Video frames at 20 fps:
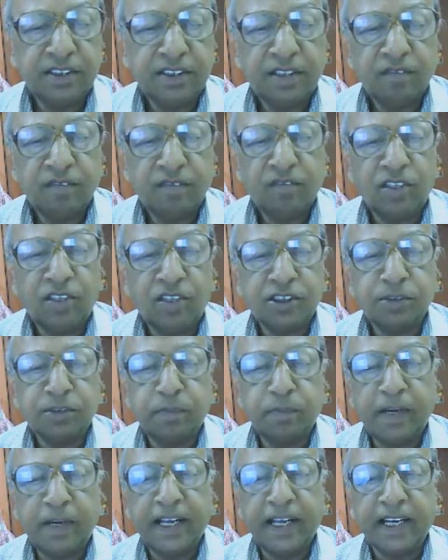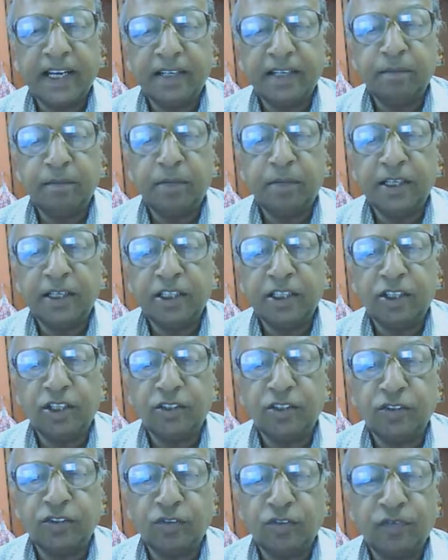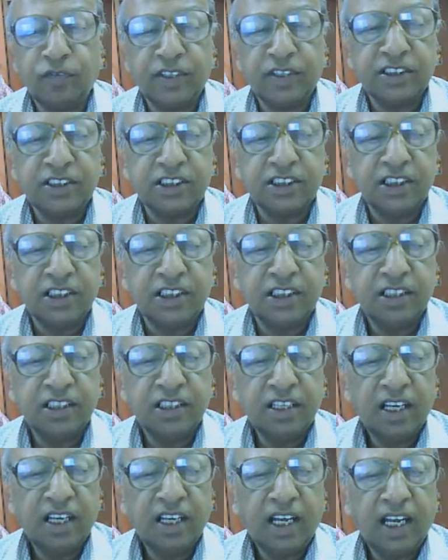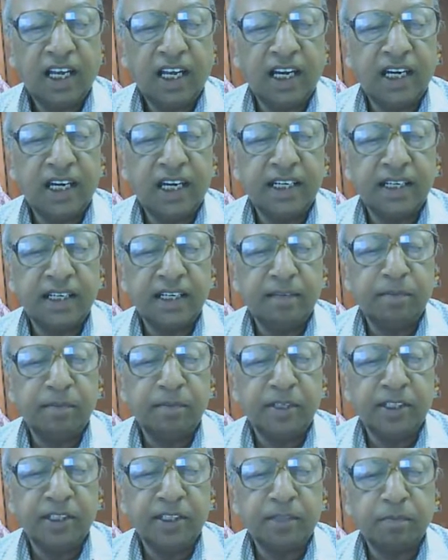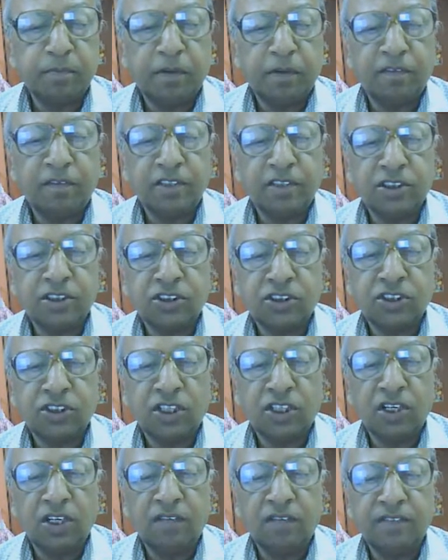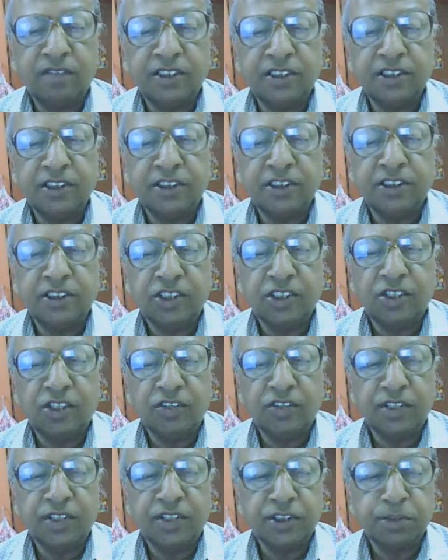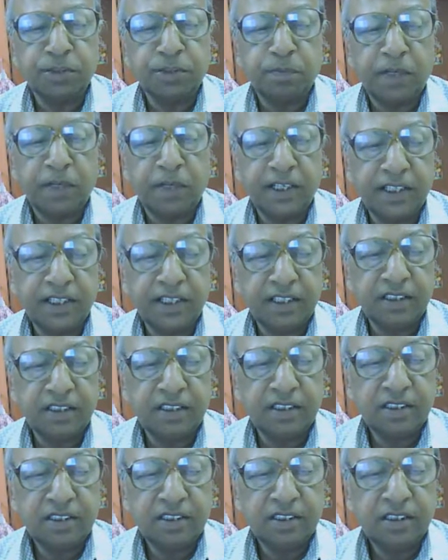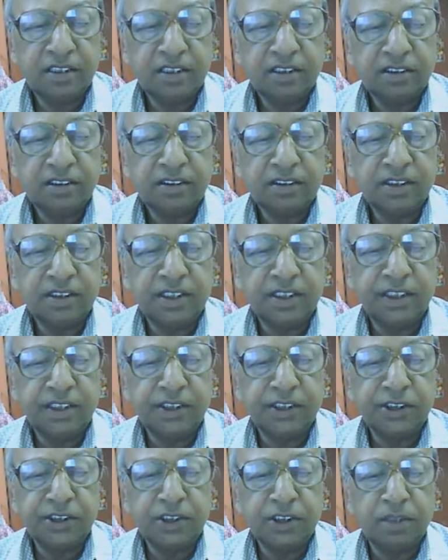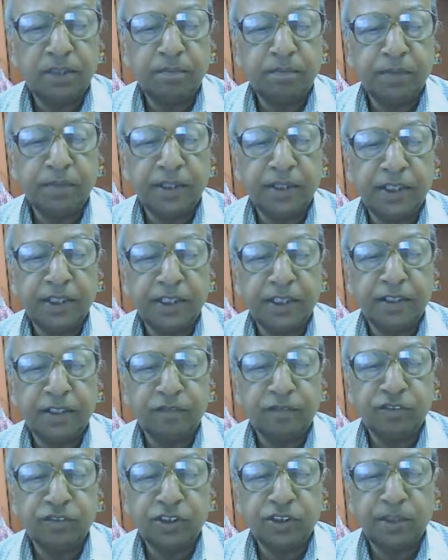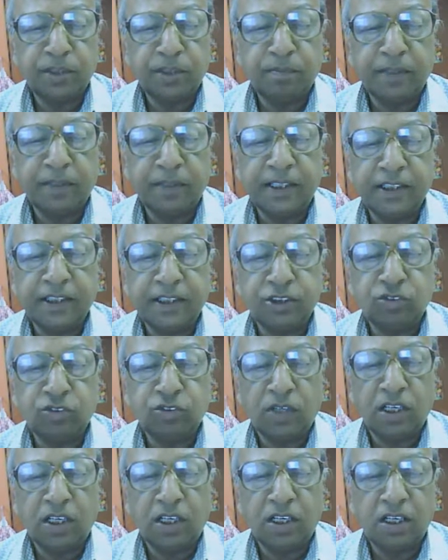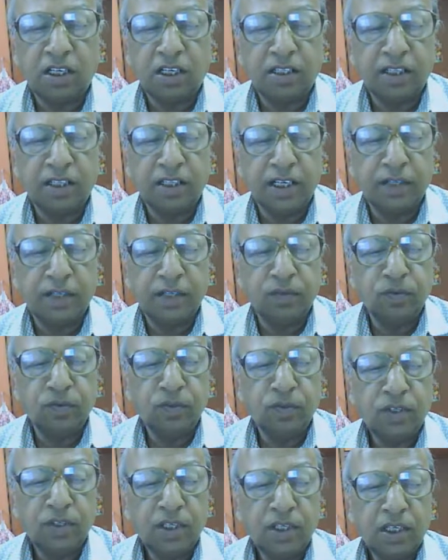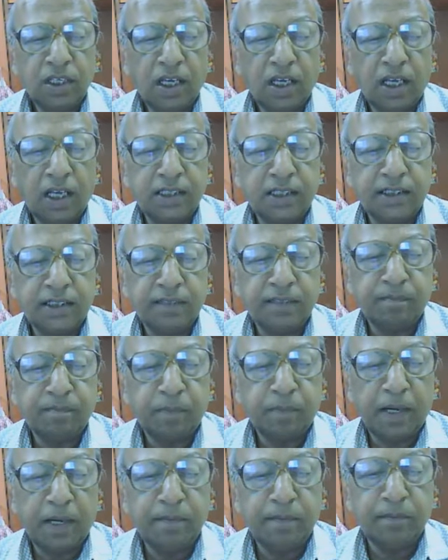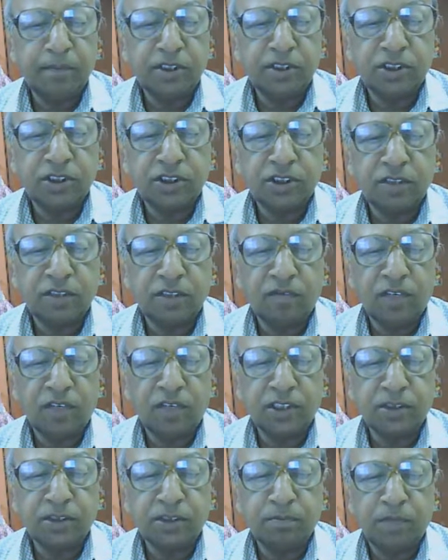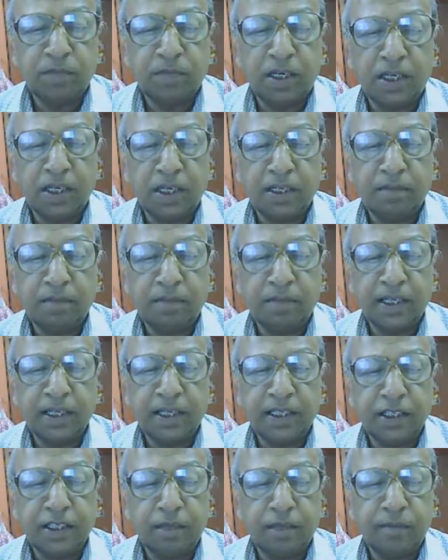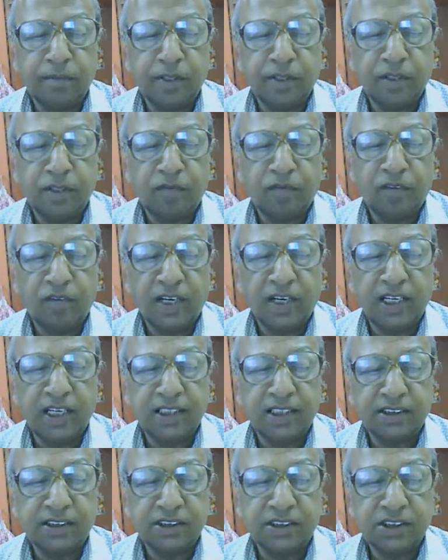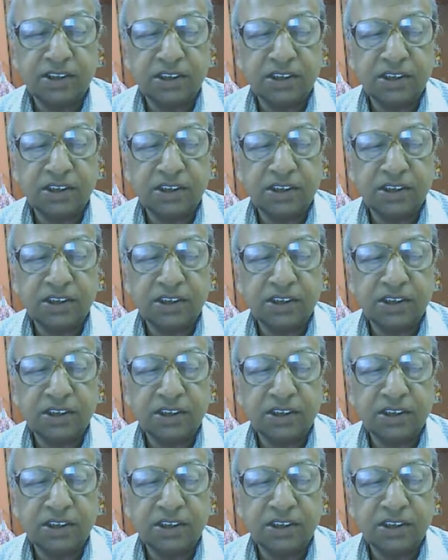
was plagued by controversy and a bitter power struggle within the Congress party. The initial period of Shri Pandit Jawaharlal Nehru as a Prime Minister was marred by communal violence.